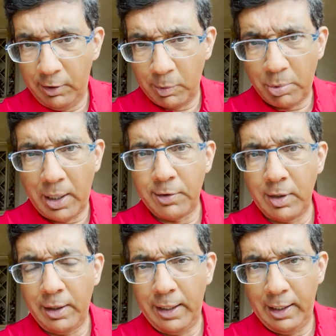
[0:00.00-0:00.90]

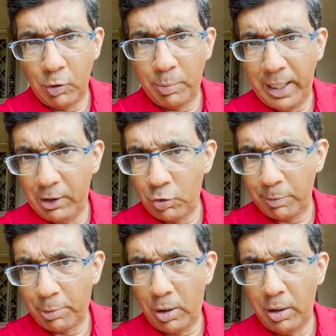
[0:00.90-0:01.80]
surprisingly, is based
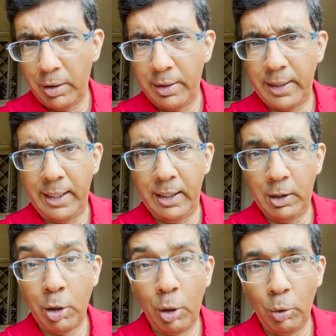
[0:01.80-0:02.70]
upon the
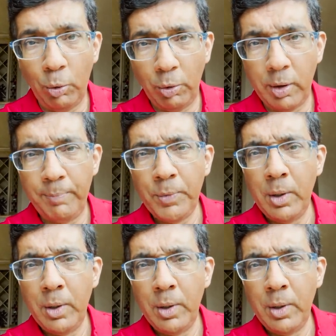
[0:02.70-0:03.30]
code